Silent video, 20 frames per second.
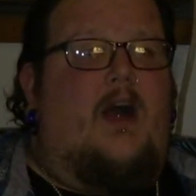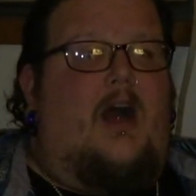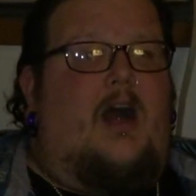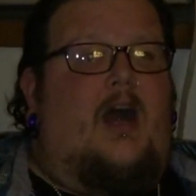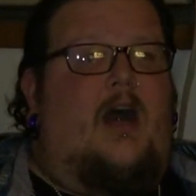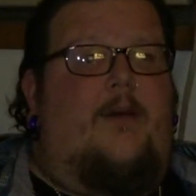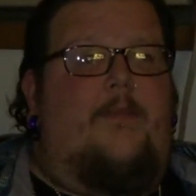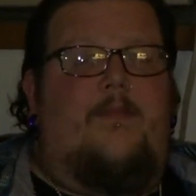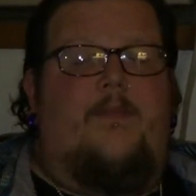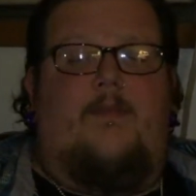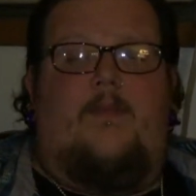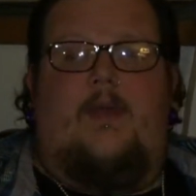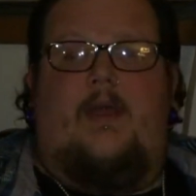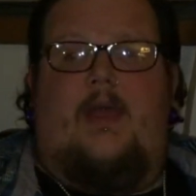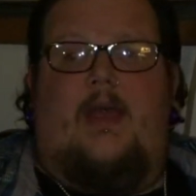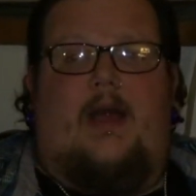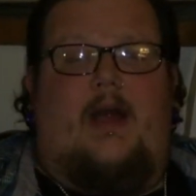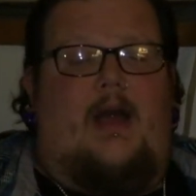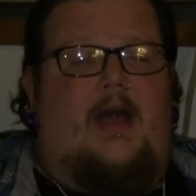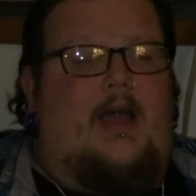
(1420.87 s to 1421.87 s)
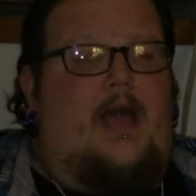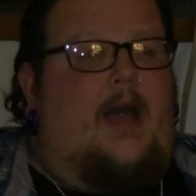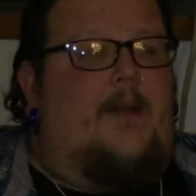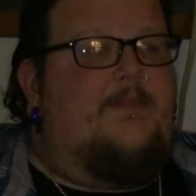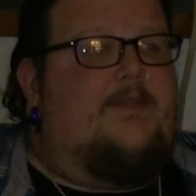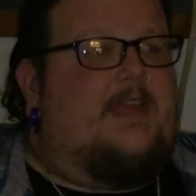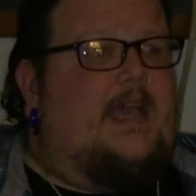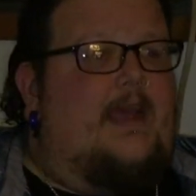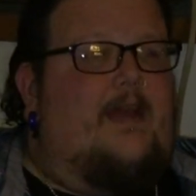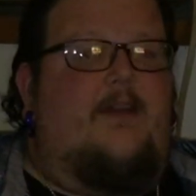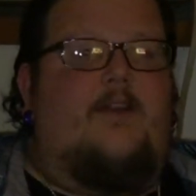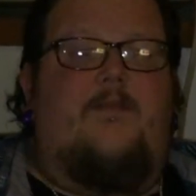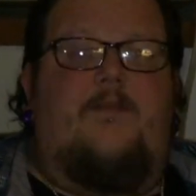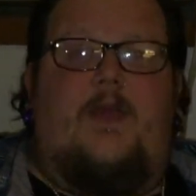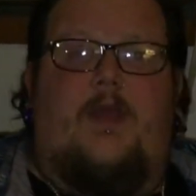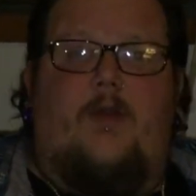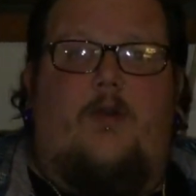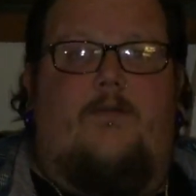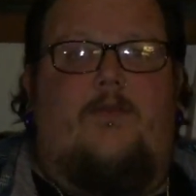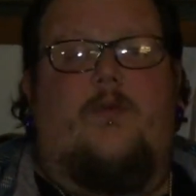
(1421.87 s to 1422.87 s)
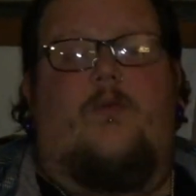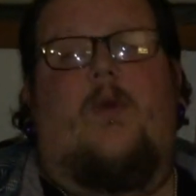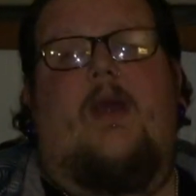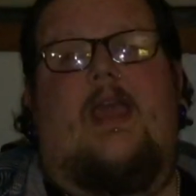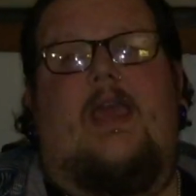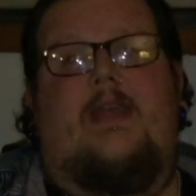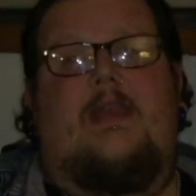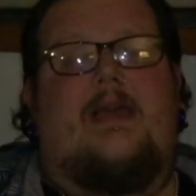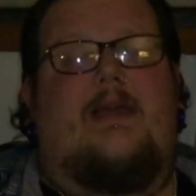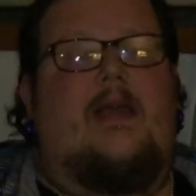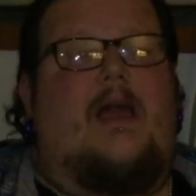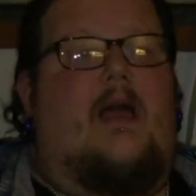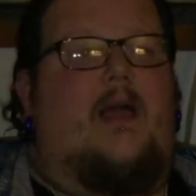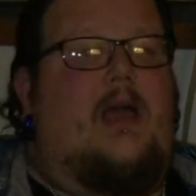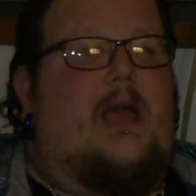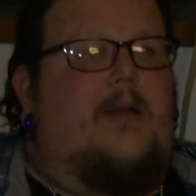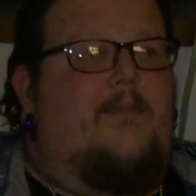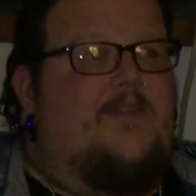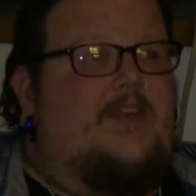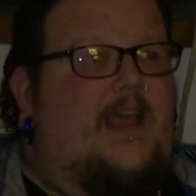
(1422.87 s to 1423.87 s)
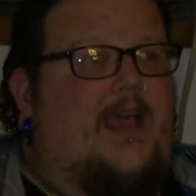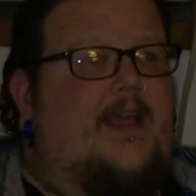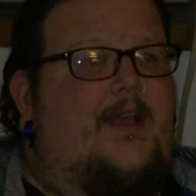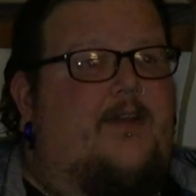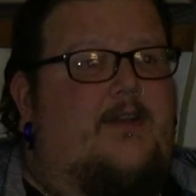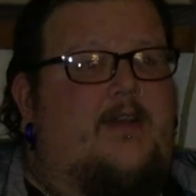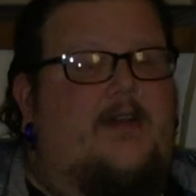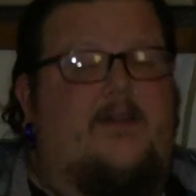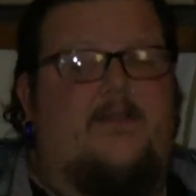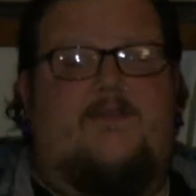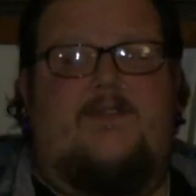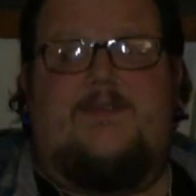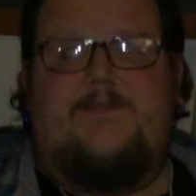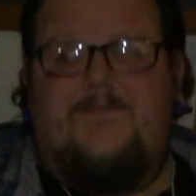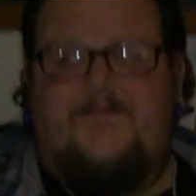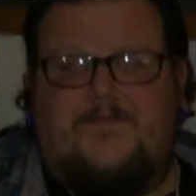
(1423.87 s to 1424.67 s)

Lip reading: I'm tired of being overweight. I'm tired of